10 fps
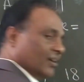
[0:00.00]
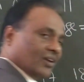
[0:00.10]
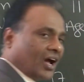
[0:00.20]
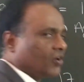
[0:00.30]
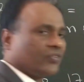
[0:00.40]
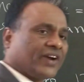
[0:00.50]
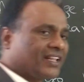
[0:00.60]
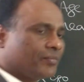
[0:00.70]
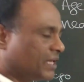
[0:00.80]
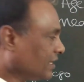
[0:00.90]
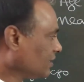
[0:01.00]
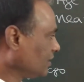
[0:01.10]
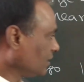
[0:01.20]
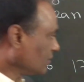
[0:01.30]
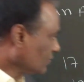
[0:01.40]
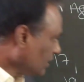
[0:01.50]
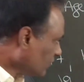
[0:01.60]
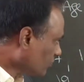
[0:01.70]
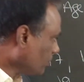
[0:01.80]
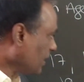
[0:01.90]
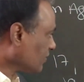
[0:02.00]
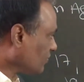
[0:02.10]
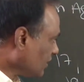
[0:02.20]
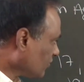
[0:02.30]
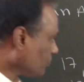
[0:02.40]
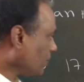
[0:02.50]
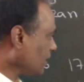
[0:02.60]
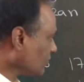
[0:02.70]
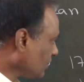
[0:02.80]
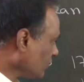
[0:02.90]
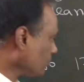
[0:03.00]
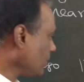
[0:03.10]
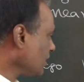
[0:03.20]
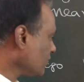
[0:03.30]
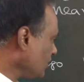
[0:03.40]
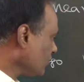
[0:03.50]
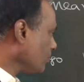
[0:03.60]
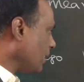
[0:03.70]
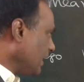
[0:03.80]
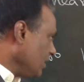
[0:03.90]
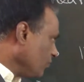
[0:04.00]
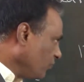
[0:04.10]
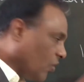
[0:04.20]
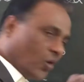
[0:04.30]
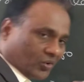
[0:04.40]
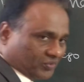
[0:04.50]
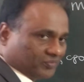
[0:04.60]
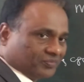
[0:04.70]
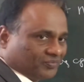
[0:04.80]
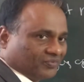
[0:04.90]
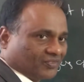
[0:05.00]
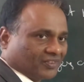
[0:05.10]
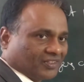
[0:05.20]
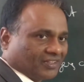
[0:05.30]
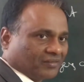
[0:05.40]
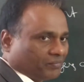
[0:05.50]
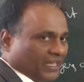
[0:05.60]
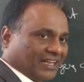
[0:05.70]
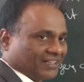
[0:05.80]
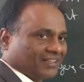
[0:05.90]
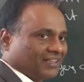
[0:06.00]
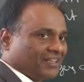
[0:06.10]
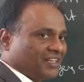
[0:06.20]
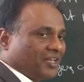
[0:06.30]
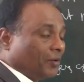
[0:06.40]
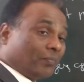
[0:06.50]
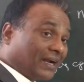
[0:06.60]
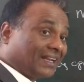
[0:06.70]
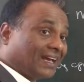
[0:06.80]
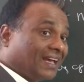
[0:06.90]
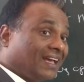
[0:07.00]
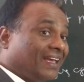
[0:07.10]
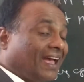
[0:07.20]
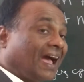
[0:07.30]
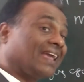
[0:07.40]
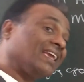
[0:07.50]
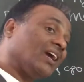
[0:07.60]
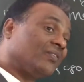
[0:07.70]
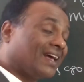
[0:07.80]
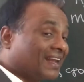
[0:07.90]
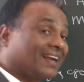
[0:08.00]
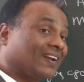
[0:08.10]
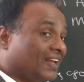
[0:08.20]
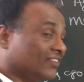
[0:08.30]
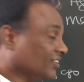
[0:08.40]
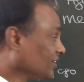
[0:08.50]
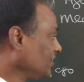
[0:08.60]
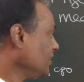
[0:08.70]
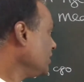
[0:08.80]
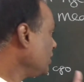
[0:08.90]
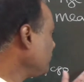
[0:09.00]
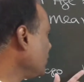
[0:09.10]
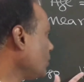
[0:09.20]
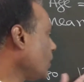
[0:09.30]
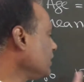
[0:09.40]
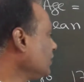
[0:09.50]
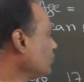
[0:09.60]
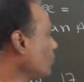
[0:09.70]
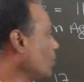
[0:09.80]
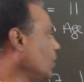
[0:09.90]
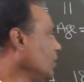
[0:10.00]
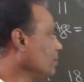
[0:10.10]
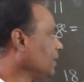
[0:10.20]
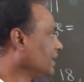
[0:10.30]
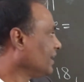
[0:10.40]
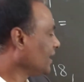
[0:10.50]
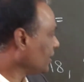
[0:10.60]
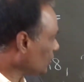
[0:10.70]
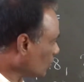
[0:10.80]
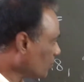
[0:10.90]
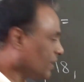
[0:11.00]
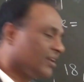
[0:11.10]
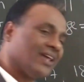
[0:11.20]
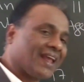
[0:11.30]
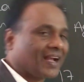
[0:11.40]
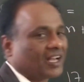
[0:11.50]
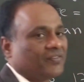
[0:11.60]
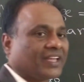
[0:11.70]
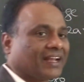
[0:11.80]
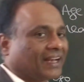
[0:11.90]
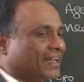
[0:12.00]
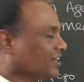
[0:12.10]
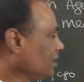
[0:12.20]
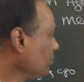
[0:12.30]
How to find the mean? This plus this plus this plus this by 4. Mean. But I gave direct relation. If you know this old mean, new mean directly we can write.